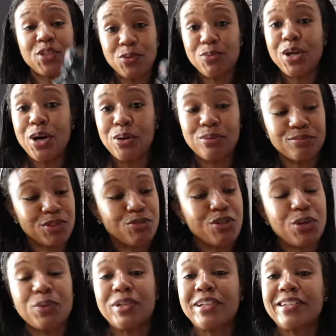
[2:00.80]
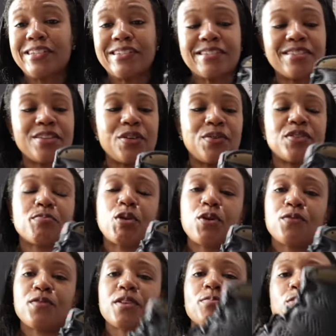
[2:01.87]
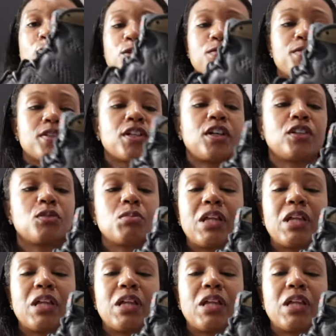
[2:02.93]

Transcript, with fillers: know, you know what it is. So it's perfect, perfect color